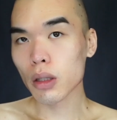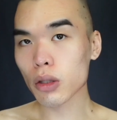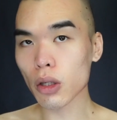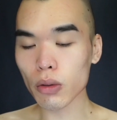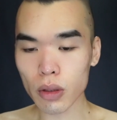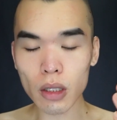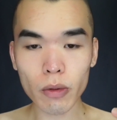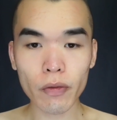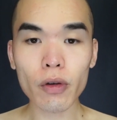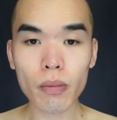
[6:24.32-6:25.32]
So
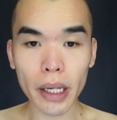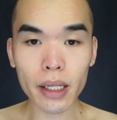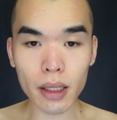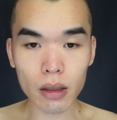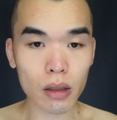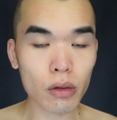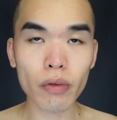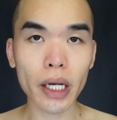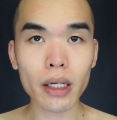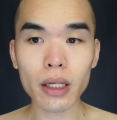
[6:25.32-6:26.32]
some of you might get a little
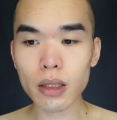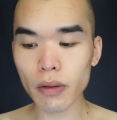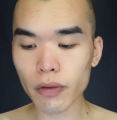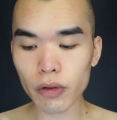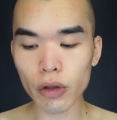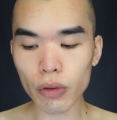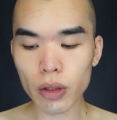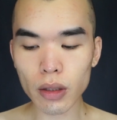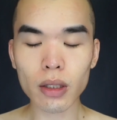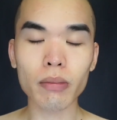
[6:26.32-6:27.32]
redness if you
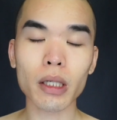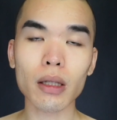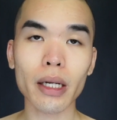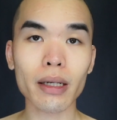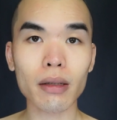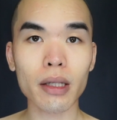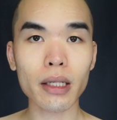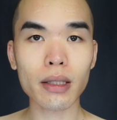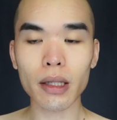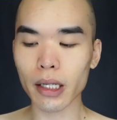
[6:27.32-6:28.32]
use something like
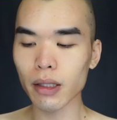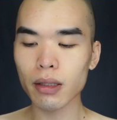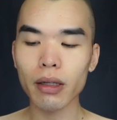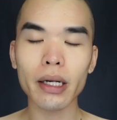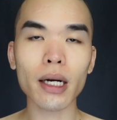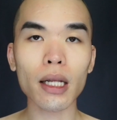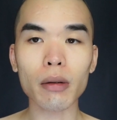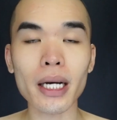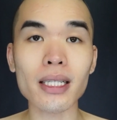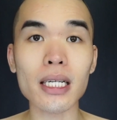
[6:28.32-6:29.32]
this
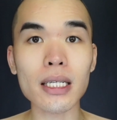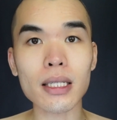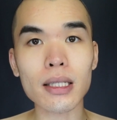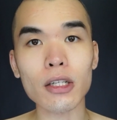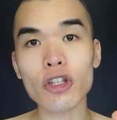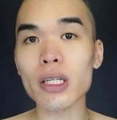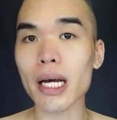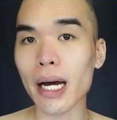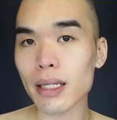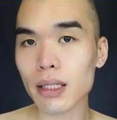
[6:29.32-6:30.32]
glycolic, because it is essentially
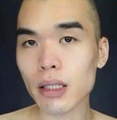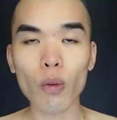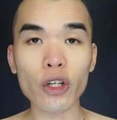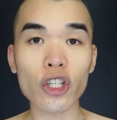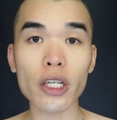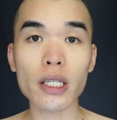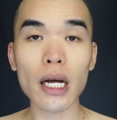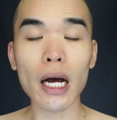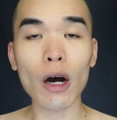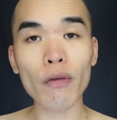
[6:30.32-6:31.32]
an acid, which is
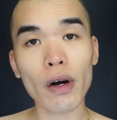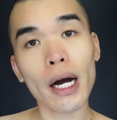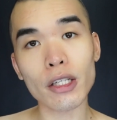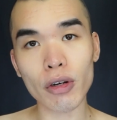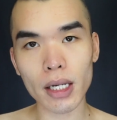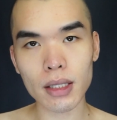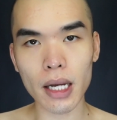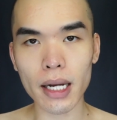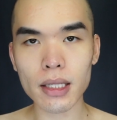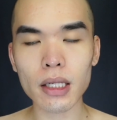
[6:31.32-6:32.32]
alpha
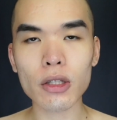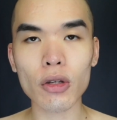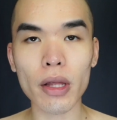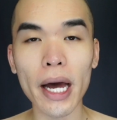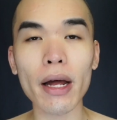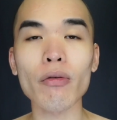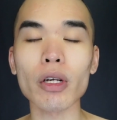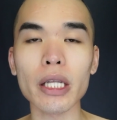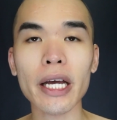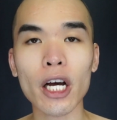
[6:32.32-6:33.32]
hydroxy acid. So that
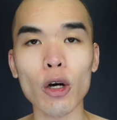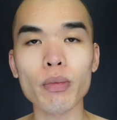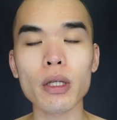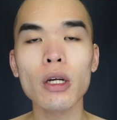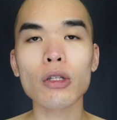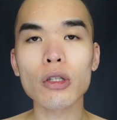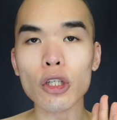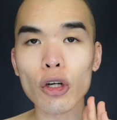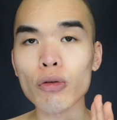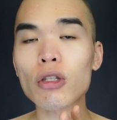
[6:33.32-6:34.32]
really helps,
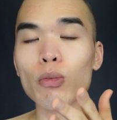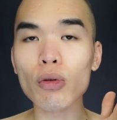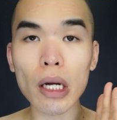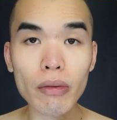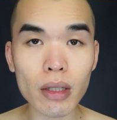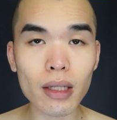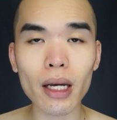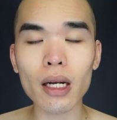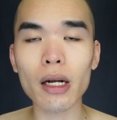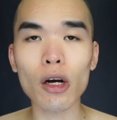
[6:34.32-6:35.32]
smooth out the
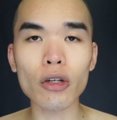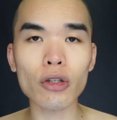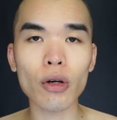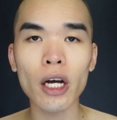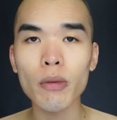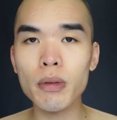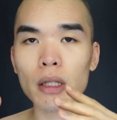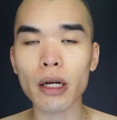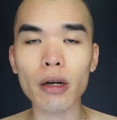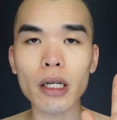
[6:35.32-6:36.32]
skin. It also helps
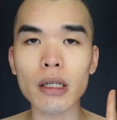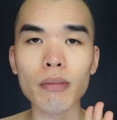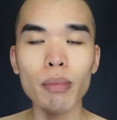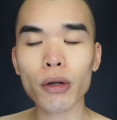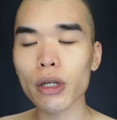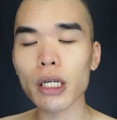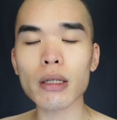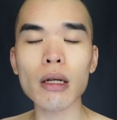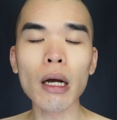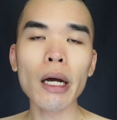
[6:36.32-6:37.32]
clear out any impurities.